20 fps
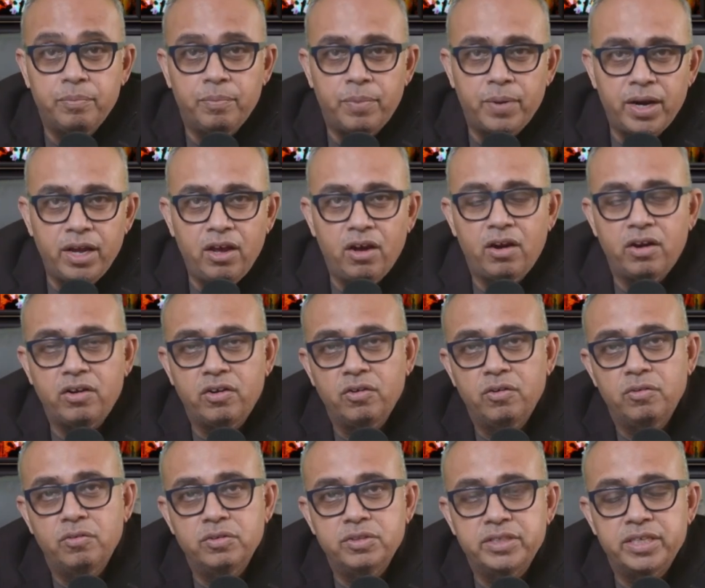prior
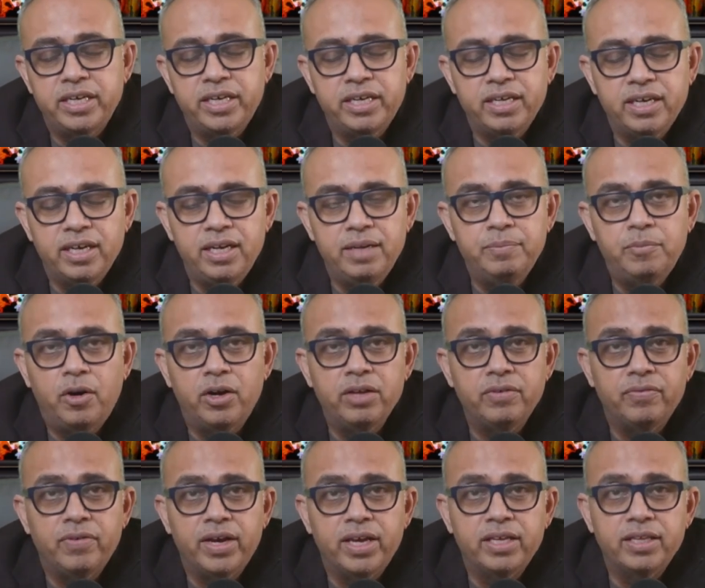to genetically
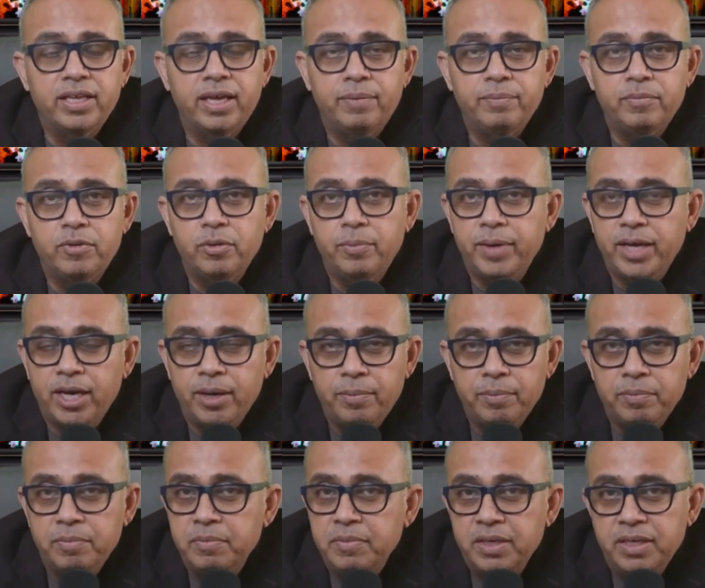modifying them to
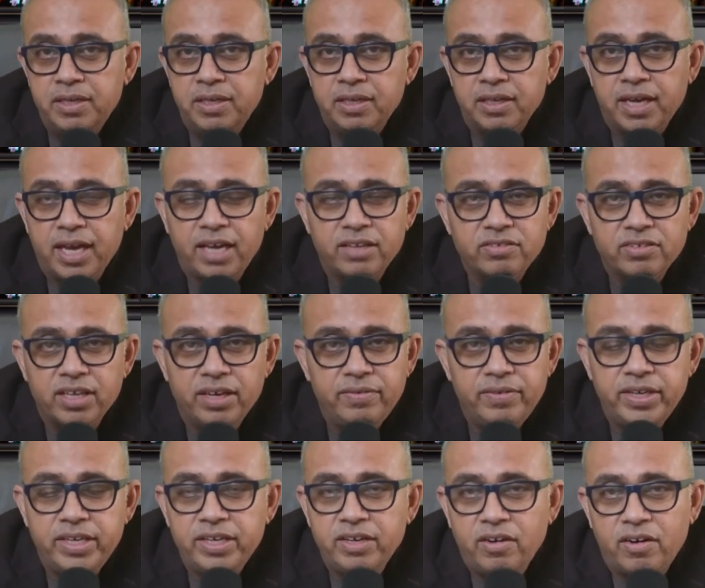become
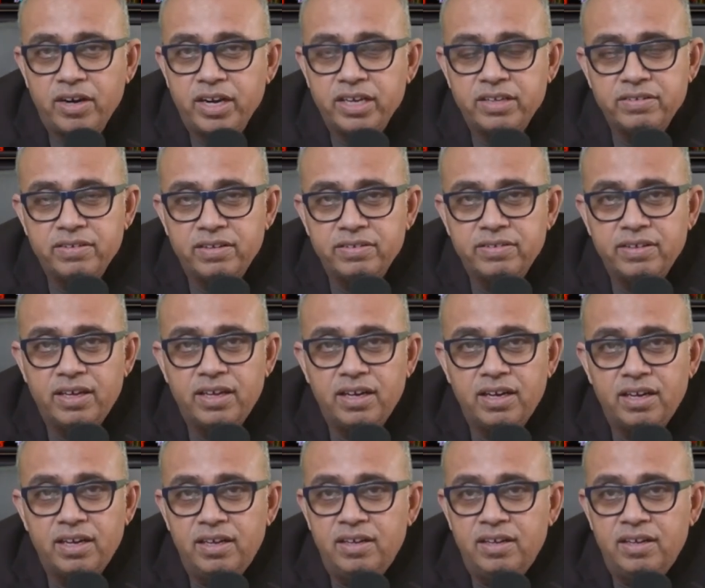Casgevy or Exacel